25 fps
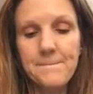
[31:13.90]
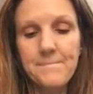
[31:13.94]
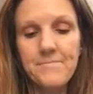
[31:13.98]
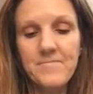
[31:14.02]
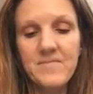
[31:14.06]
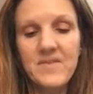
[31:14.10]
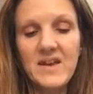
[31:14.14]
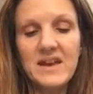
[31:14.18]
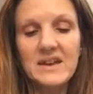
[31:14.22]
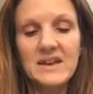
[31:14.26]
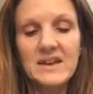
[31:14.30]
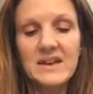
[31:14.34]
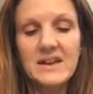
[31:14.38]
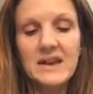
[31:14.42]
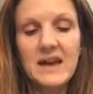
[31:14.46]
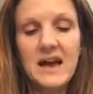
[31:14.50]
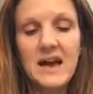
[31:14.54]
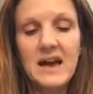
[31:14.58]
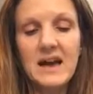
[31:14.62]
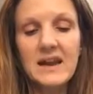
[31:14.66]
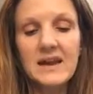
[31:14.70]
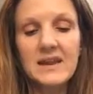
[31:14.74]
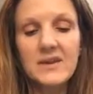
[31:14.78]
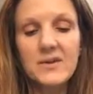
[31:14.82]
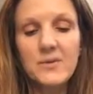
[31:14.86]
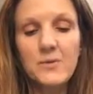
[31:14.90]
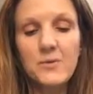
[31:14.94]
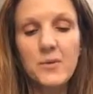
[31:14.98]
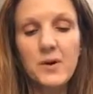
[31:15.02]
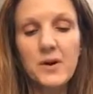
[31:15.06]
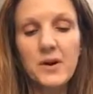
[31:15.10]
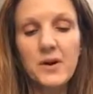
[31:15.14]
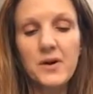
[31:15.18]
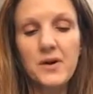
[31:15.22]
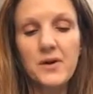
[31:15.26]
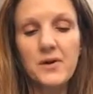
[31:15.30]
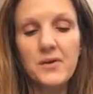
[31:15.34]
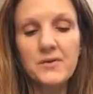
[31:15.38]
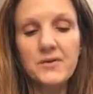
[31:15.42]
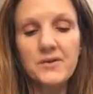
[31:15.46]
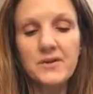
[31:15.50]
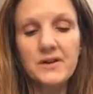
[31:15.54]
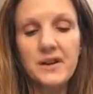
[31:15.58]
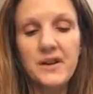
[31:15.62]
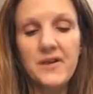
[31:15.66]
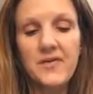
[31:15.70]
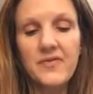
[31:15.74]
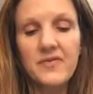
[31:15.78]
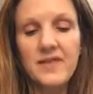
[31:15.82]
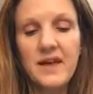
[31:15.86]
They denied the world,
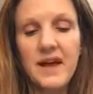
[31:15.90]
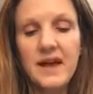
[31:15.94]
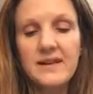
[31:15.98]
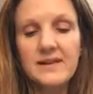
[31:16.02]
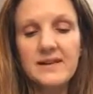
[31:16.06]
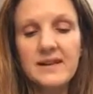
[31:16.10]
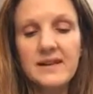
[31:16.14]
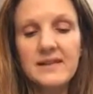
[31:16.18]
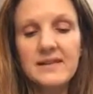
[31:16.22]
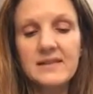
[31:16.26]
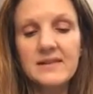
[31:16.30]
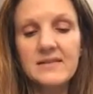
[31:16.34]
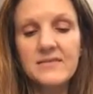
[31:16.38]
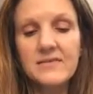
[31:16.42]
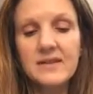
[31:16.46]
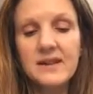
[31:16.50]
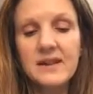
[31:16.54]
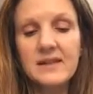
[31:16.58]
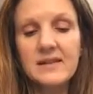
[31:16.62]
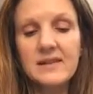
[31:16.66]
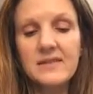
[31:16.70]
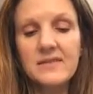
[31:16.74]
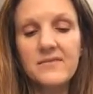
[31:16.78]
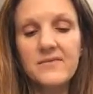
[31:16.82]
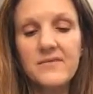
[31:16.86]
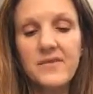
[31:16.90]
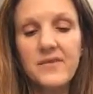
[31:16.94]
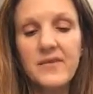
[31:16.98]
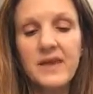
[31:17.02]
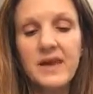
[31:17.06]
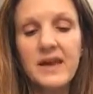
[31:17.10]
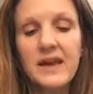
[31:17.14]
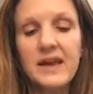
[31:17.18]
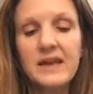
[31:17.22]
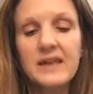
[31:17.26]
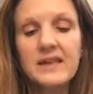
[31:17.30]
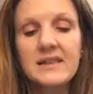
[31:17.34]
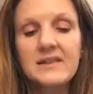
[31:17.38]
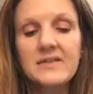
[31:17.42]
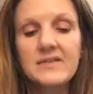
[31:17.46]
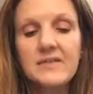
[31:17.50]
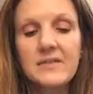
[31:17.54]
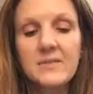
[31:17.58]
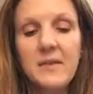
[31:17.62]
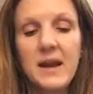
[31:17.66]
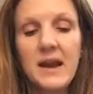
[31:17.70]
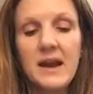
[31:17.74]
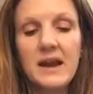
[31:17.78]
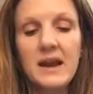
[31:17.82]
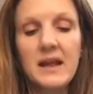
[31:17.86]
and that is the reason for the East
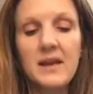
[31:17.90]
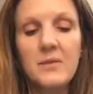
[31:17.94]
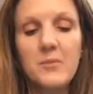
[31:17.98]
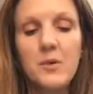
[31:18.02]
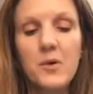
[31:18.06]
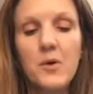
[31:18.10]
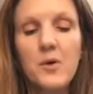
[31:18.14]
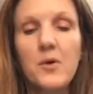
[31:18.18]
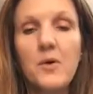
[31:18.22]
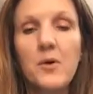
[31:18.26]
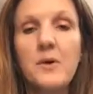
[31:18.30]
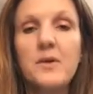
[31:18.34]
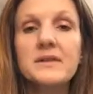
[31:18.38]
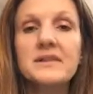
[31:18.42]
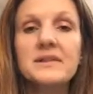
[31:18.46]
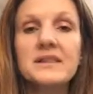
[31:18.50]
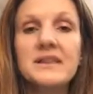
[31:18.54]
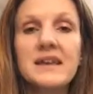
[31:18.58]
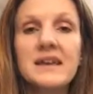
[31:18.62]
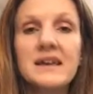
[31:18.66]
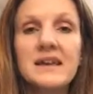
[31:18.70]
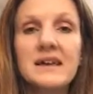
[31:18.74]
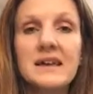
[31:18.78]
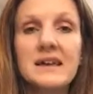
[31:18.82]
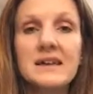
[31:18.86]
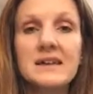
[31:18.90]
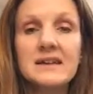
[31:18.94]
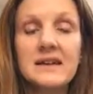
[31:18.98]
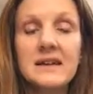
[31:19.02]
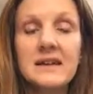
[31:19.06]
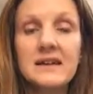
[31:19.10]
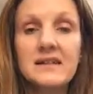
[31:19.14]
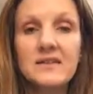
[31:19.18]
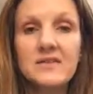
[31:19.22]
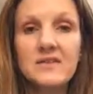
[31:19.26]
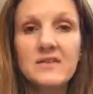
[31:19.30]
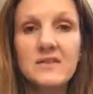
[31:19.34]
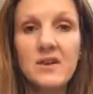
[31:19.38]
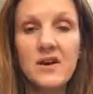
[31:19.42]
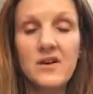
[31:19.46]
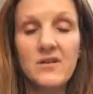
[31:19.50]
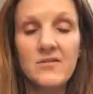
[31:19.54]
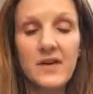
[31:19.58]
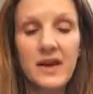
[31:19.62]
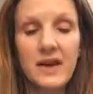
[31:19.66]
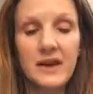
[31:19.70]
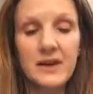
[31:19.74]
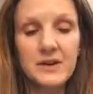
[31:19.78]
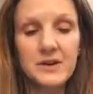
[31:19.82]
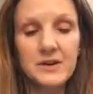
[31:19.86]
remaining poor, sick, and in
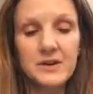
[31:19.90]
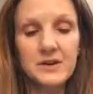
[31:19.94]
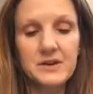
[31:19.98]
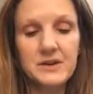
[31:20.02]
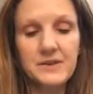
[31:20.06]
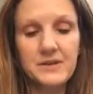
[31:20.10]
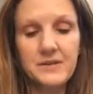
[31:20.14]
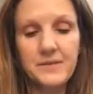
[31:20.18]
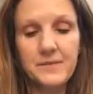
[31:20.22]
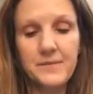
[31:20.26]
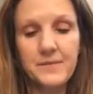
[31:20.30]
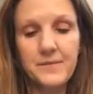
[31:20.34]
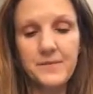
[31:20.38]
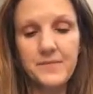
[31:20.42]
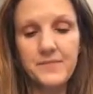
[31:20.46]
starvation.